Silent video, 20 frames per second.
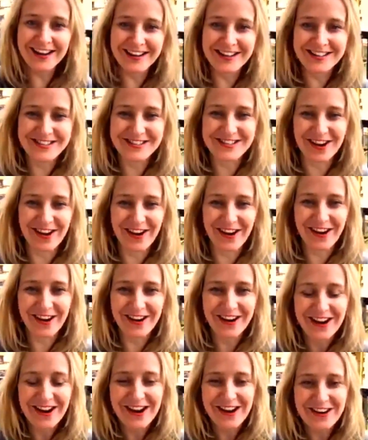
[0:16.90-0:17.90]
So
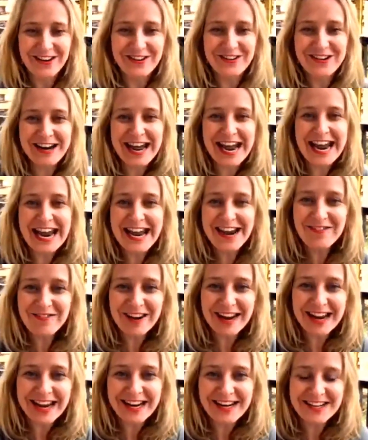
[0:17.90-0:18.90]
good
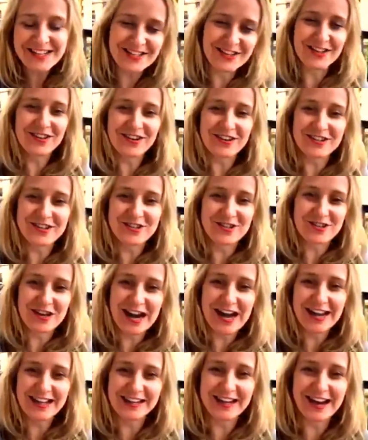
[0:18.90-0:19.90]
evening to
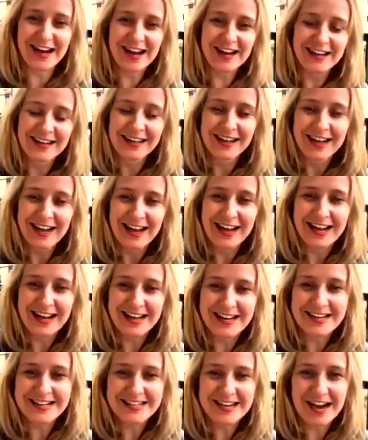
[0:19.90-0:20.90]
Australia,
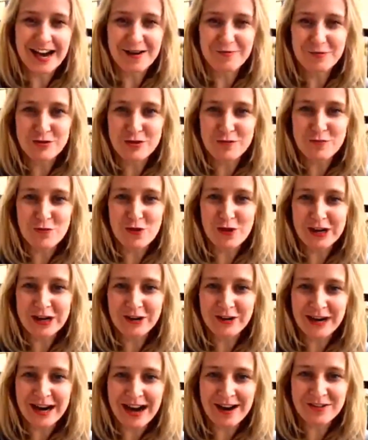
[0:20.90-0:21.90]
and good morning, good
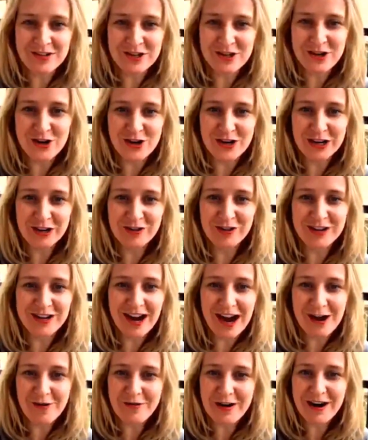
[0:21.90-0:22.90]
afternoon, and good
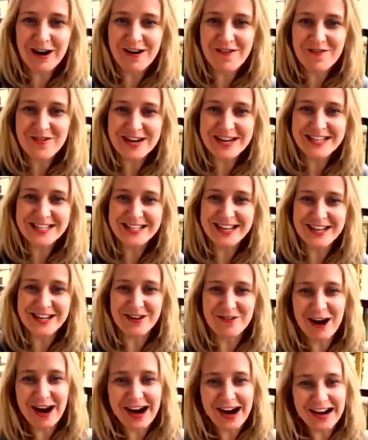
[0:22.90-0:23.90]
night wherever it is that you
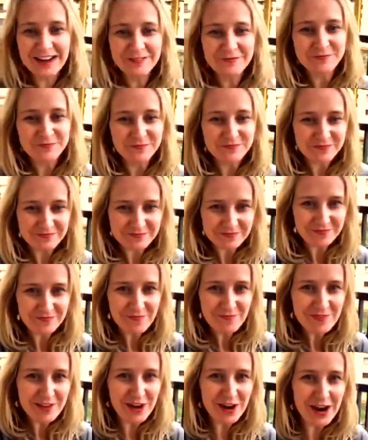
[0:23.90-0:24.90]
are.
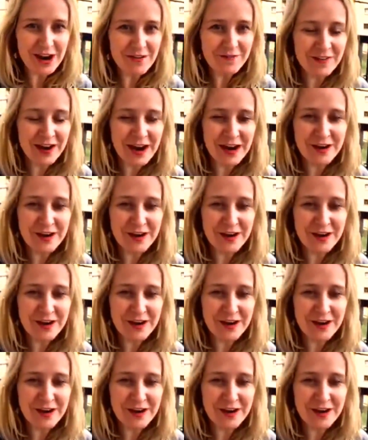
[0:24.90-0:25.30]
I've